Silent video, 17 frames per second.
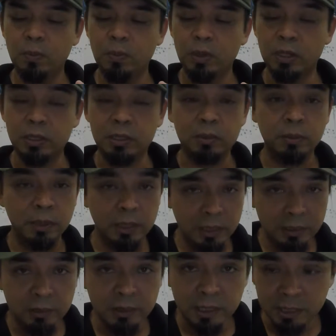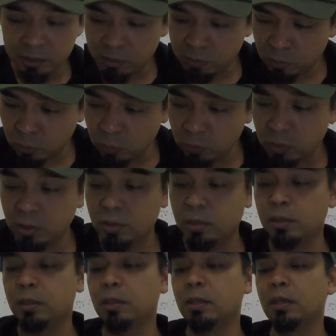It's really smooth.
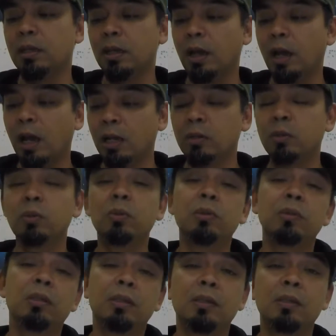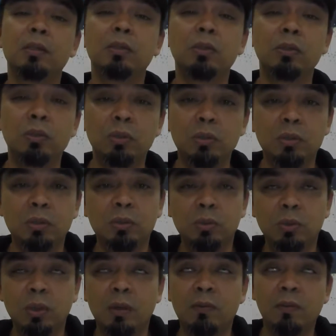I don't think
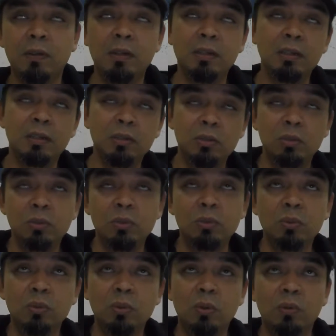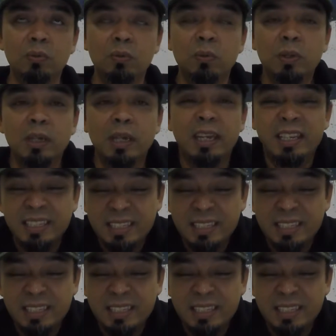you have any issue of doing any